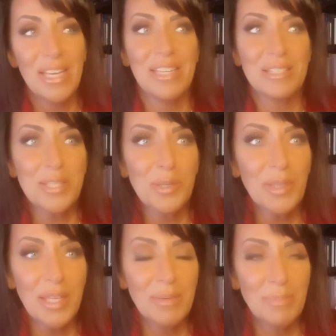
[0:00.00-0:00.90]
It
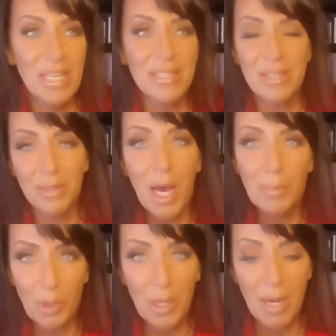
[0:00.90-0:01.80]
certainly means a
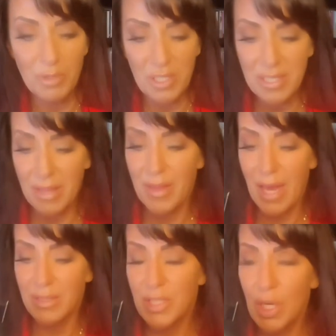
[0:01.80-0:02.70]
lot more options than
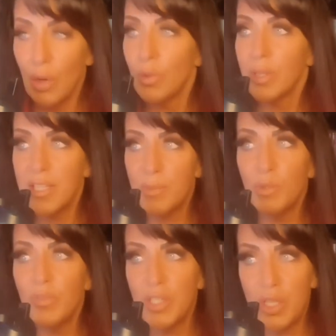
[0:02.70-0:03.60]
that. So let's
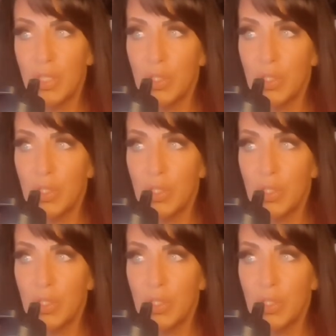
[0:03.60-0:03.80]
move into the